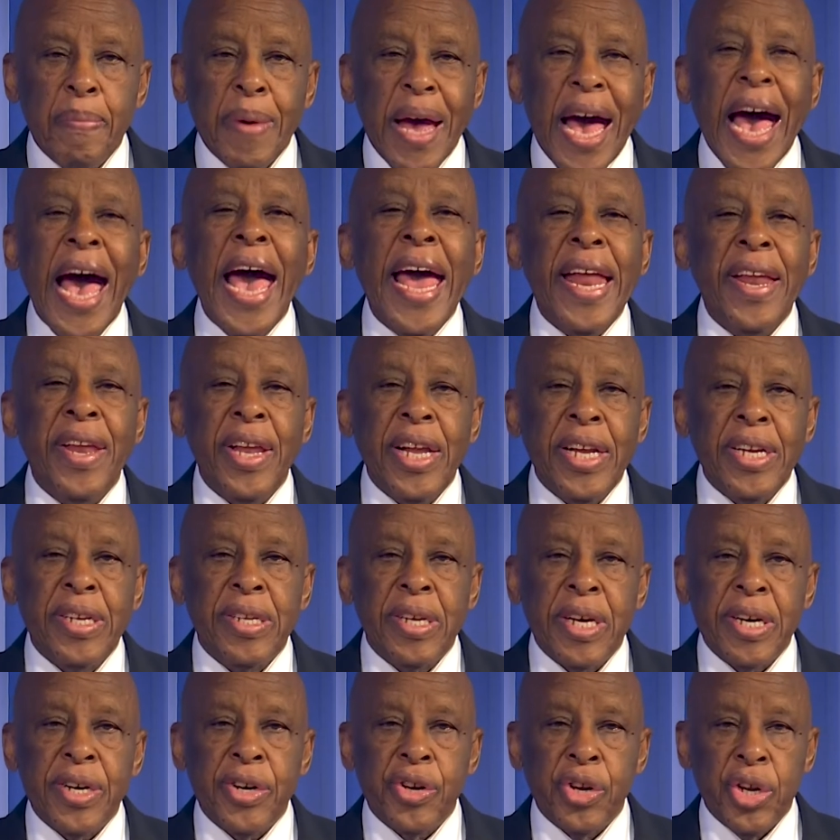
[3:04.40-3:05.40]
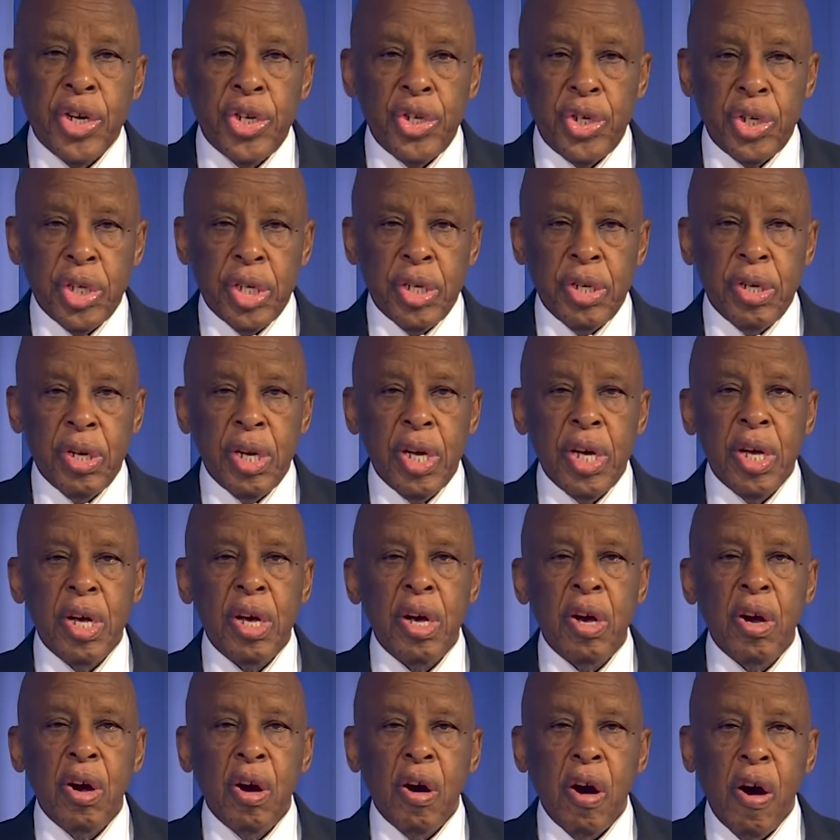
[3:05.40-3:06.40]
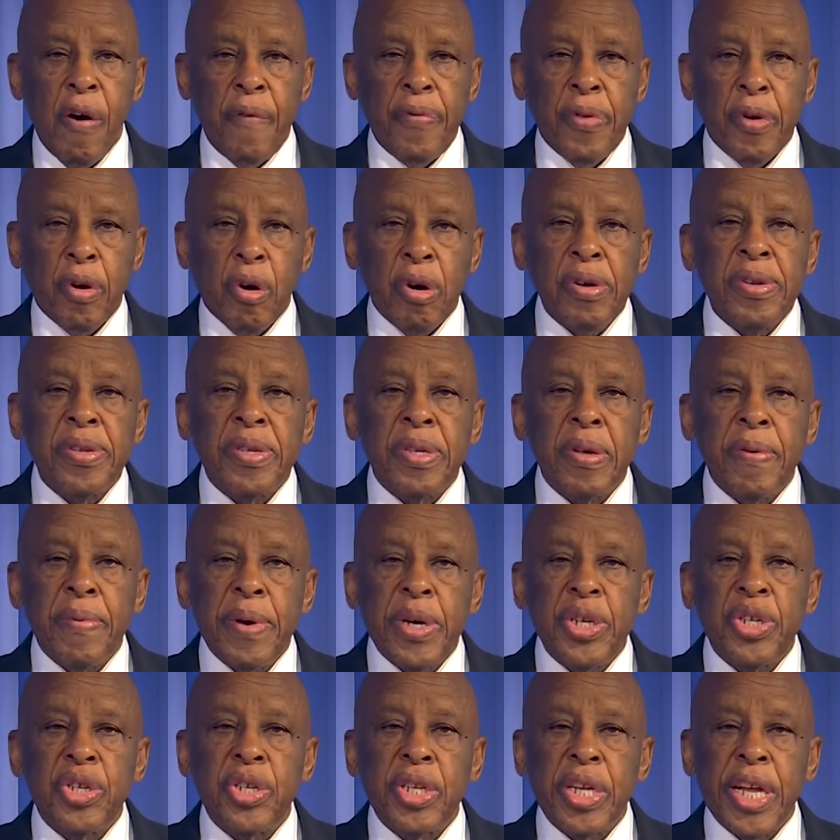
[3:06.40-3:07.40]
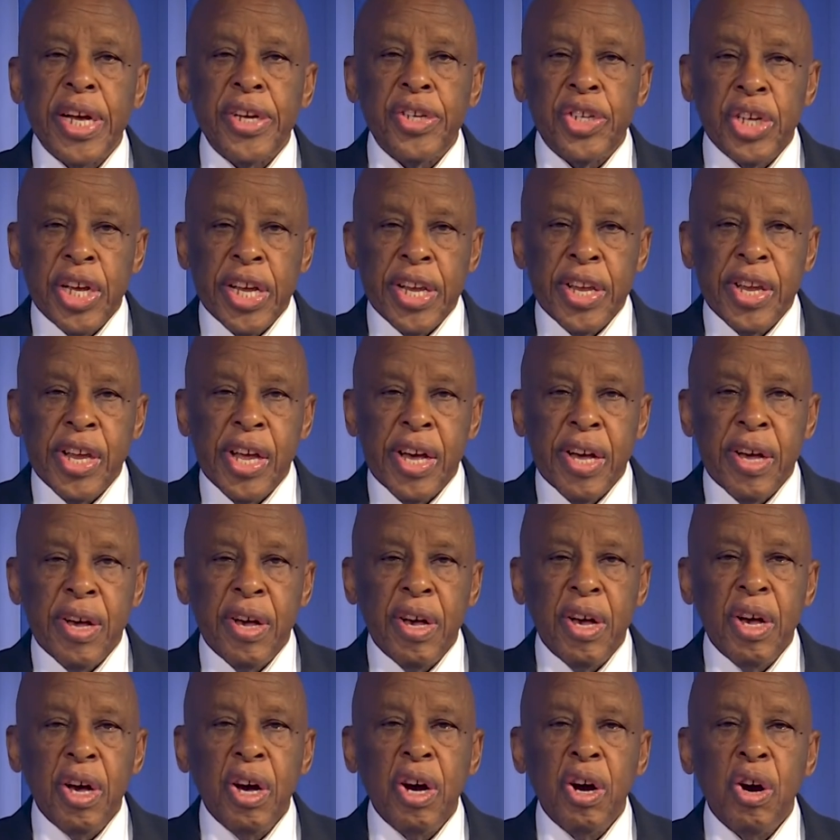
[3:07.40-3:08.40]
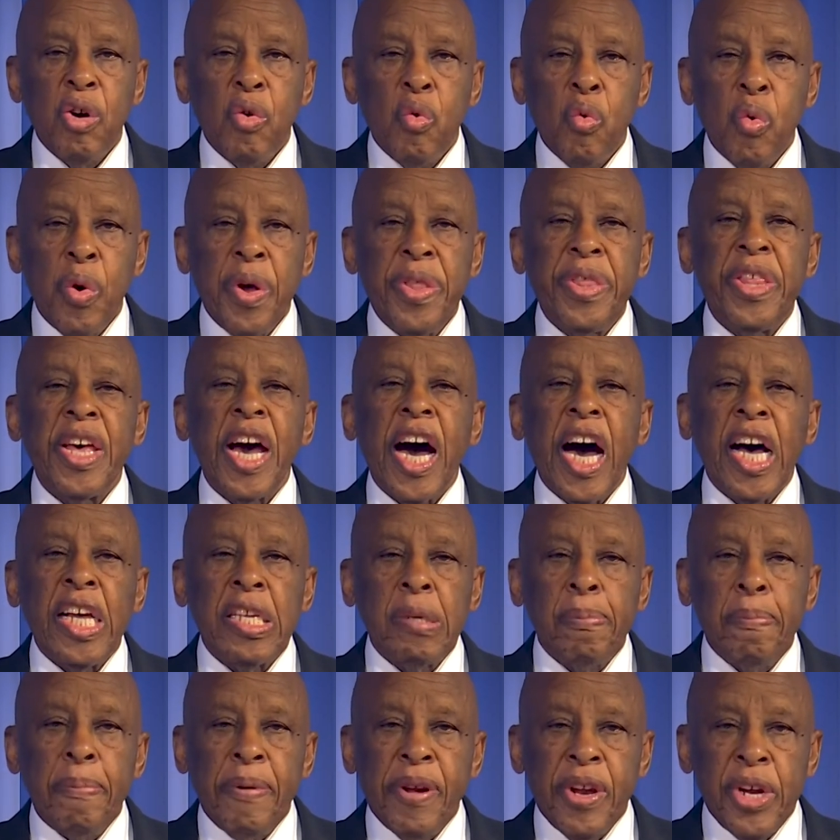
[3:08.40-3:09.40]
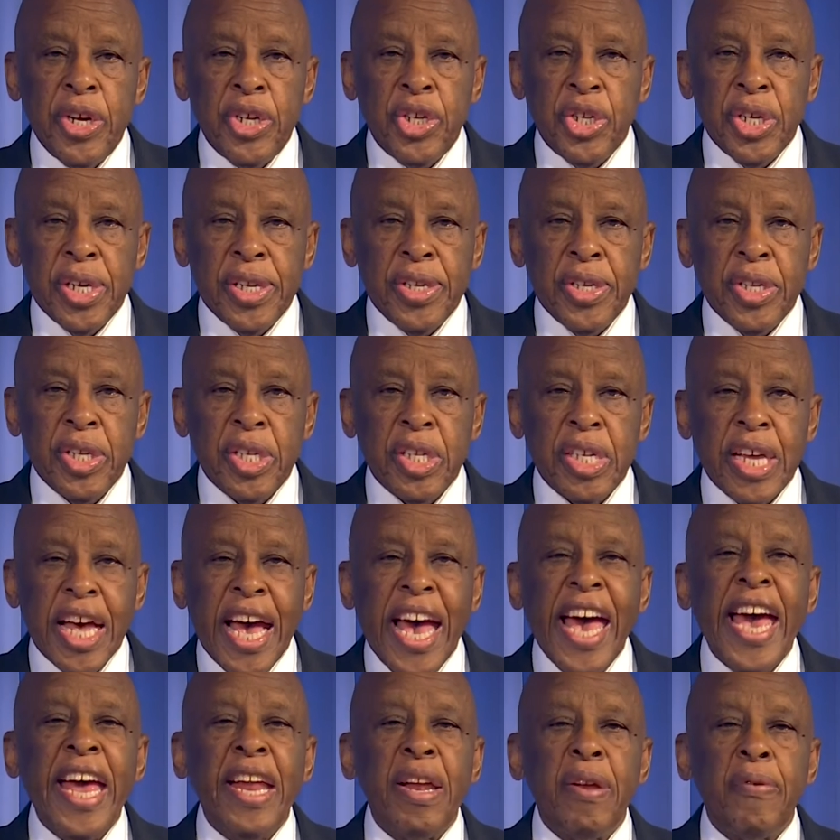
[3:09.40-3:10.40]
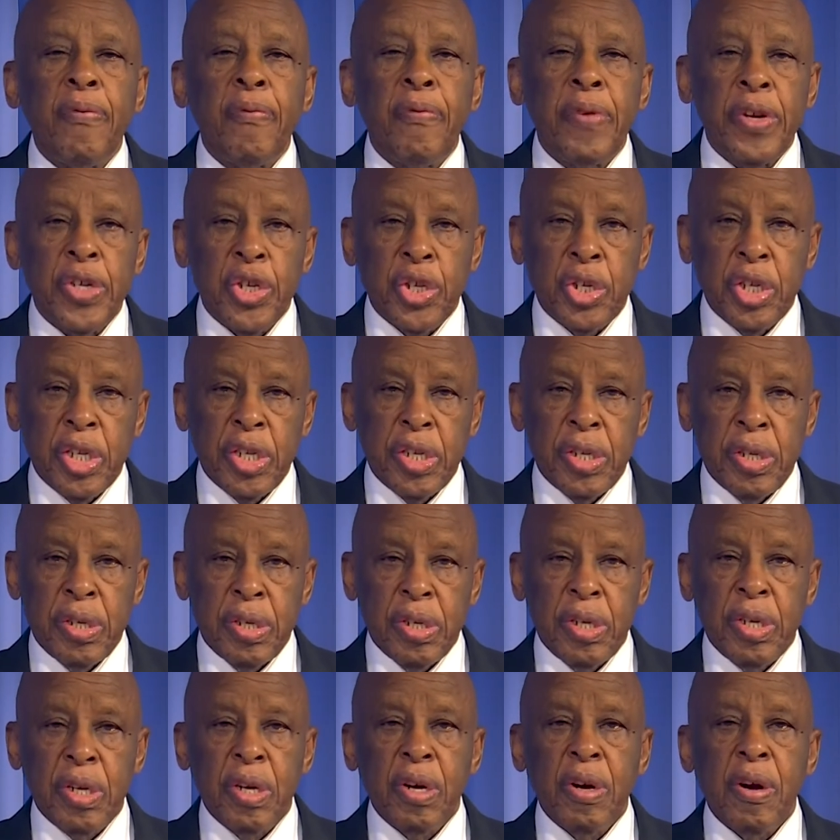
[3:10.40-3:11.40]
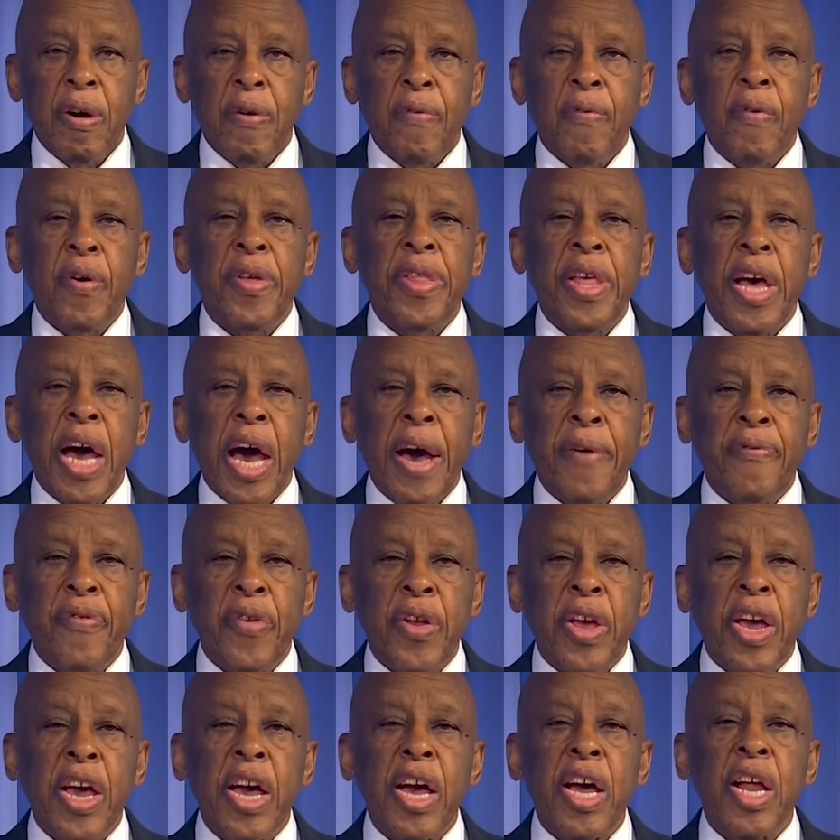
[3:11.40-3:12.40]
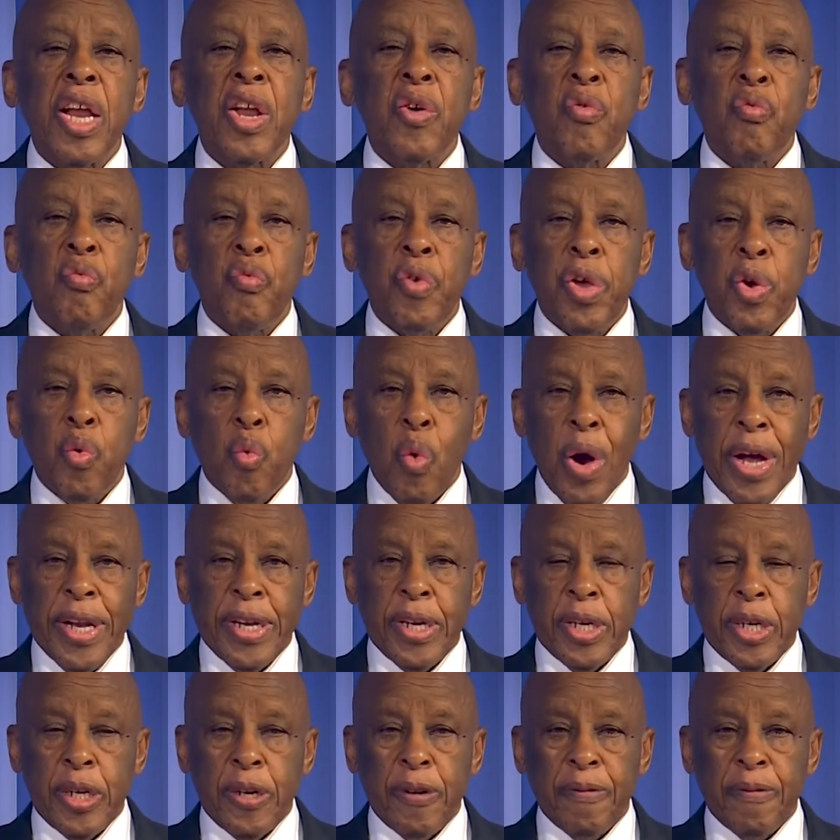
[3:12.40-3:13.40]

and integration of the conservation agenda with the aspirations and vision for the Africa we want.